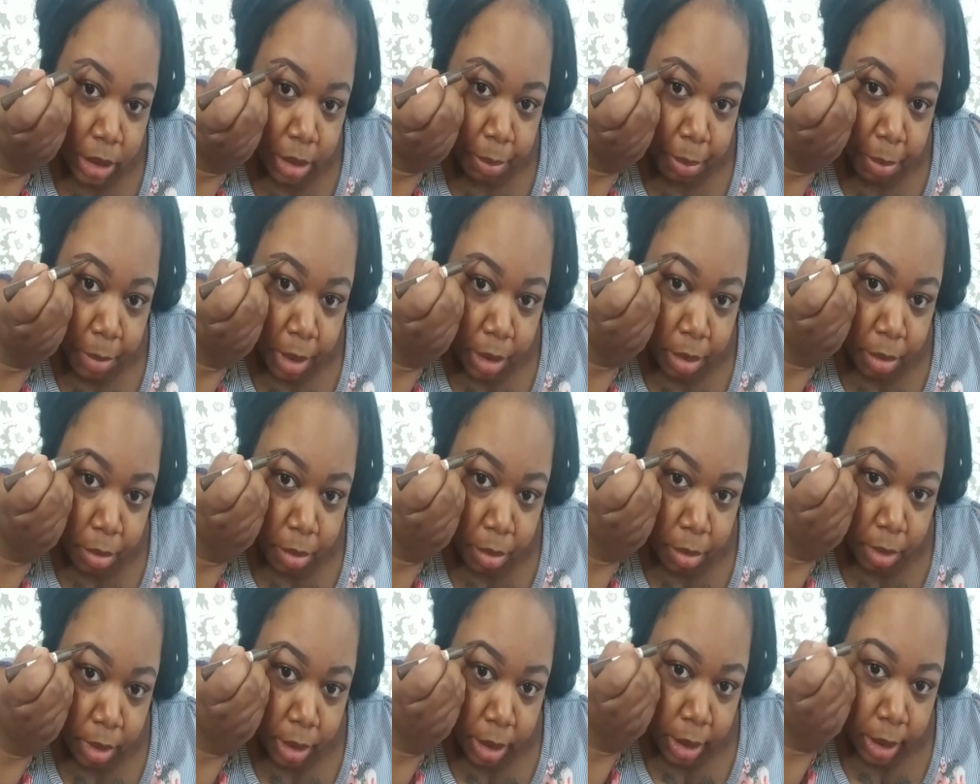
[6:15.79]

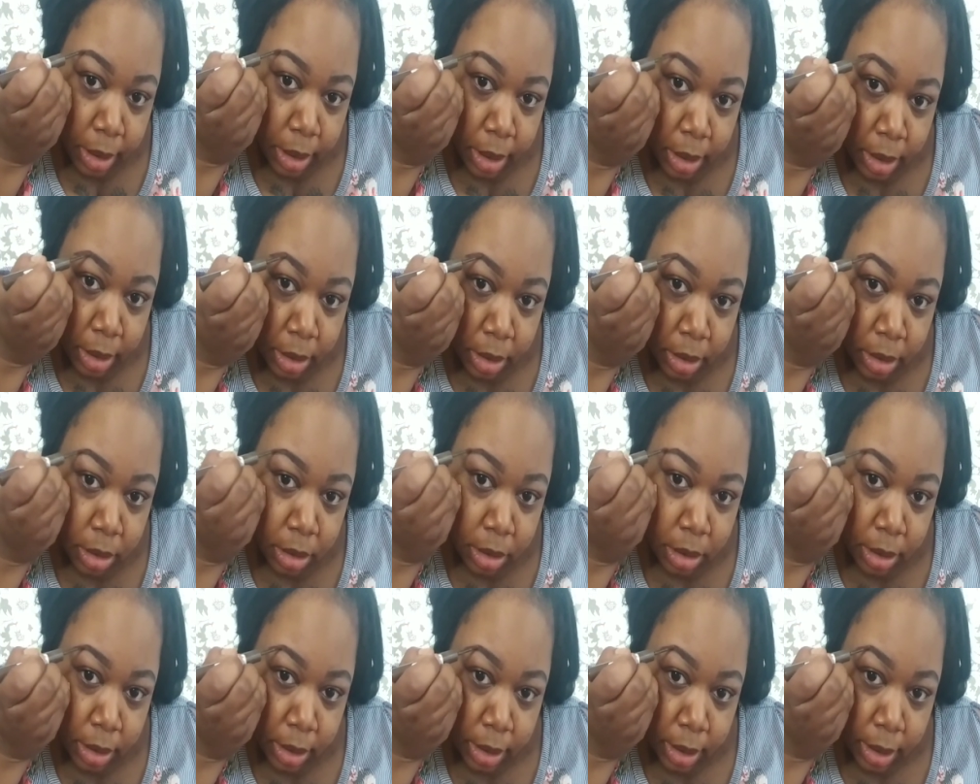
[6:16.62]
middle and
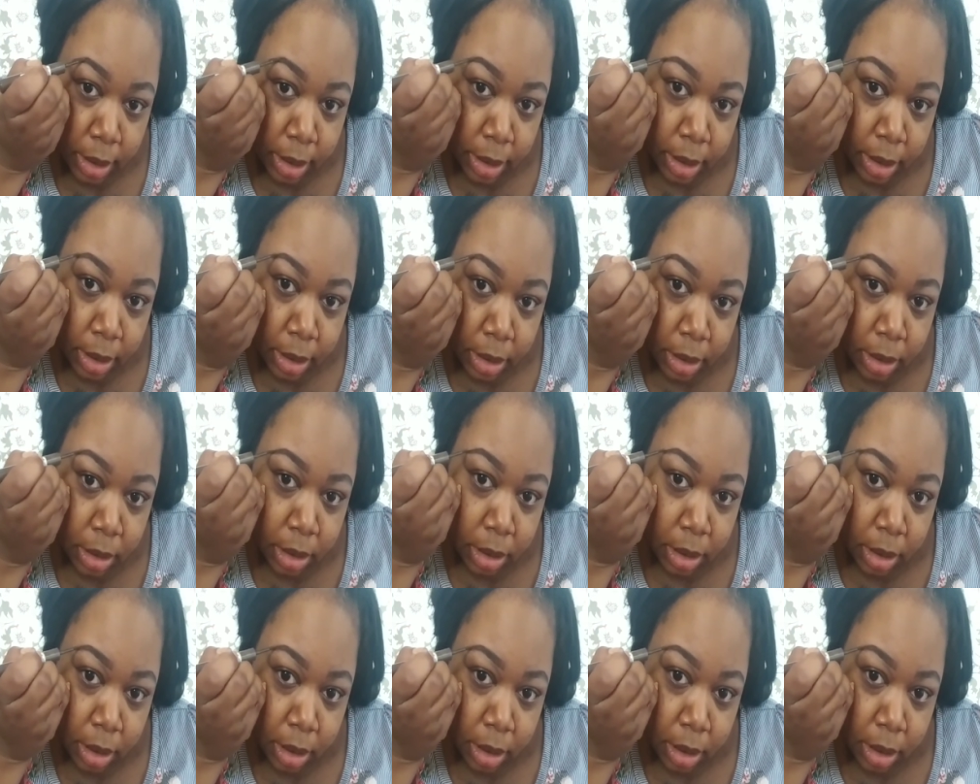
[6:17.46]
the end